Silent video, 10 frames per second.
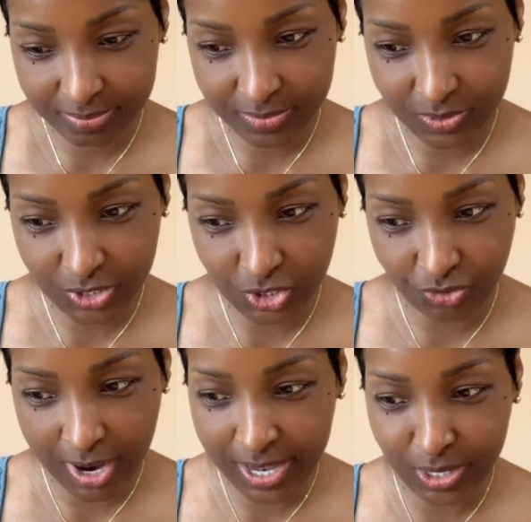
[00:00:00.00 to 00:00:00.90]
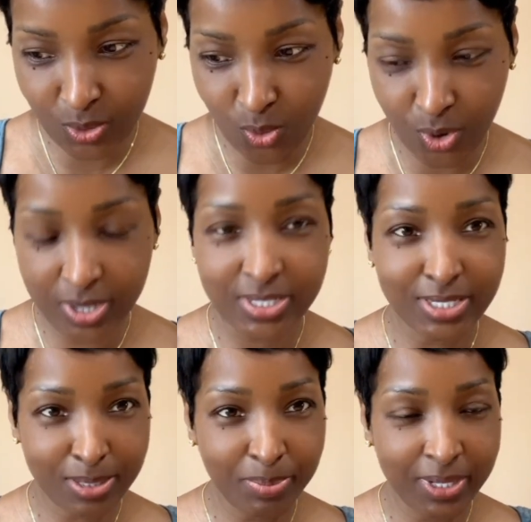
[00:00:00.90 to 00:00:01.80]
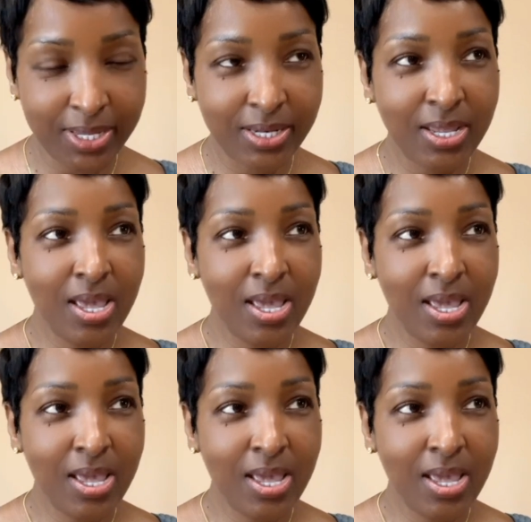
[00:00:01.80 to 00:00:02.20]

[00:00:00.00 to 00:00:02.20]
restraint or discipline.